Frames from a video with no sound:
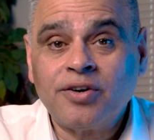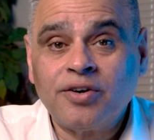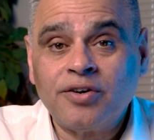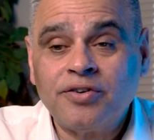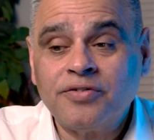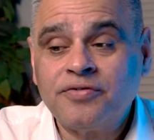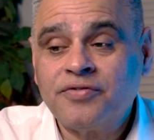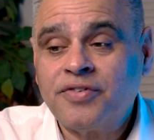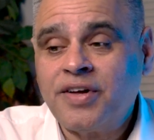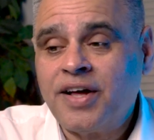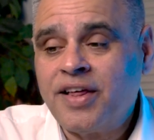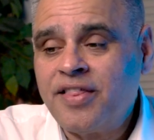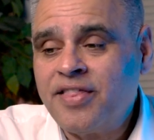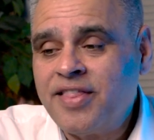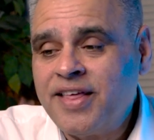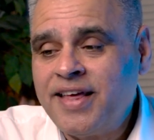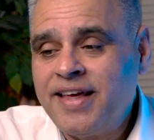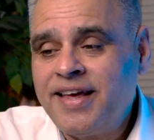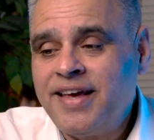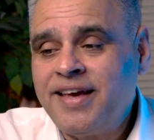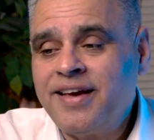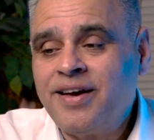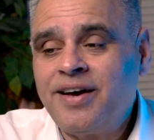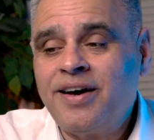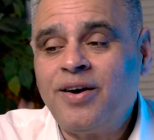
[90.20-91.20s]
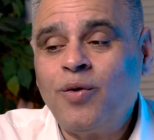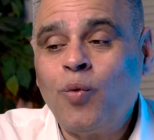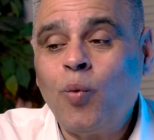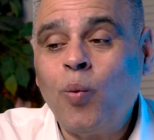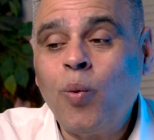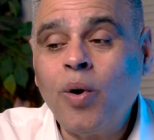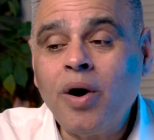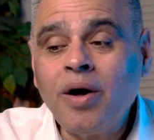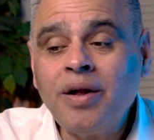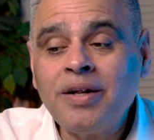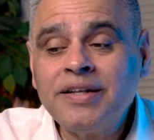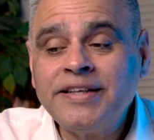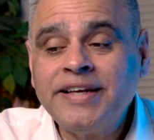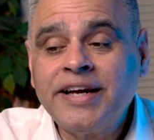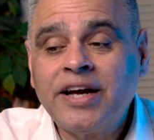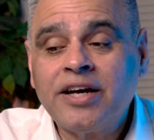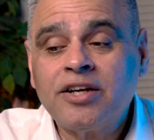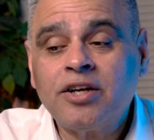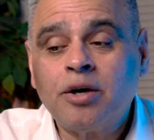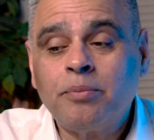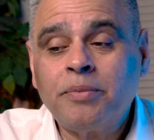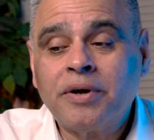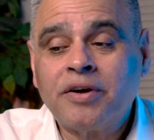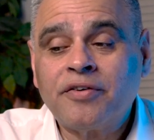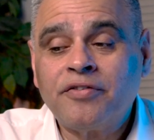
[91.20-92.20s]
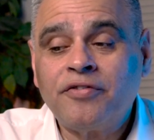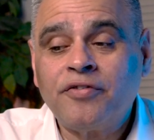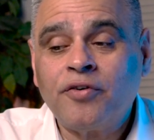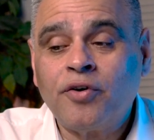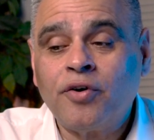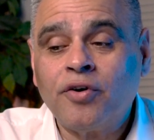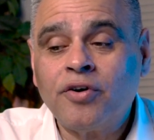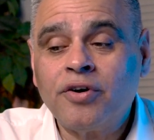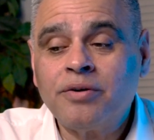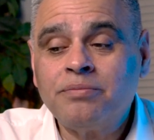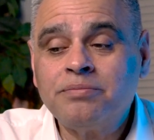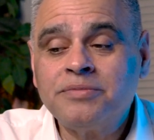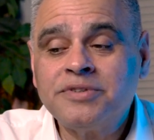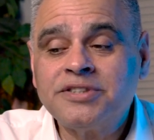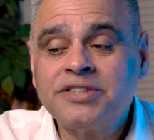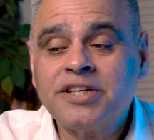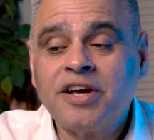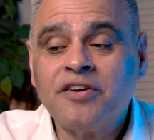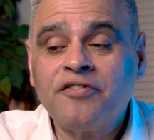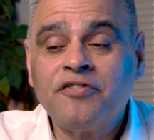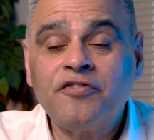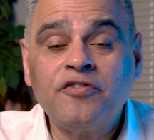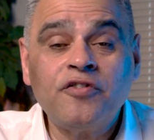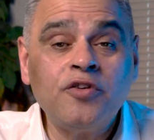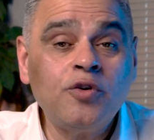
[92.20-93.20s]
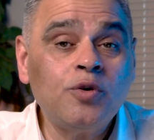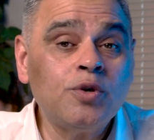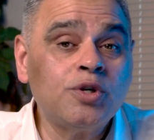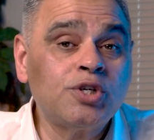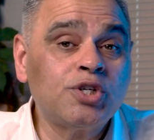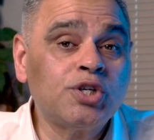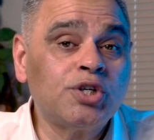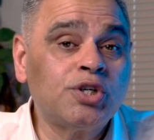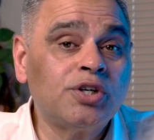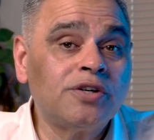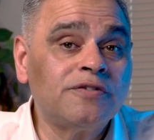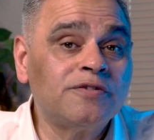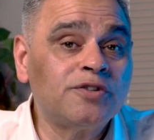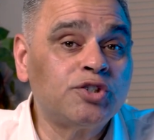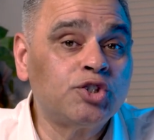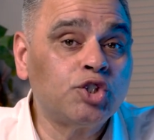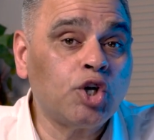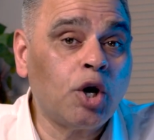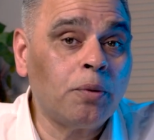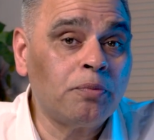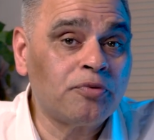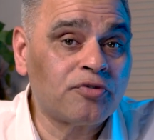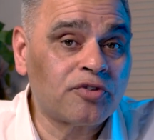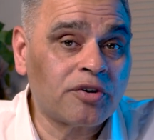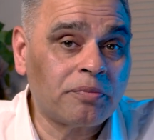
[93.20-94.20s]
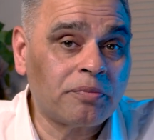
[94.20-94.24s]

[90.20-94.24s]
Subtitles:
of the World Economic Forum's Future of Jobs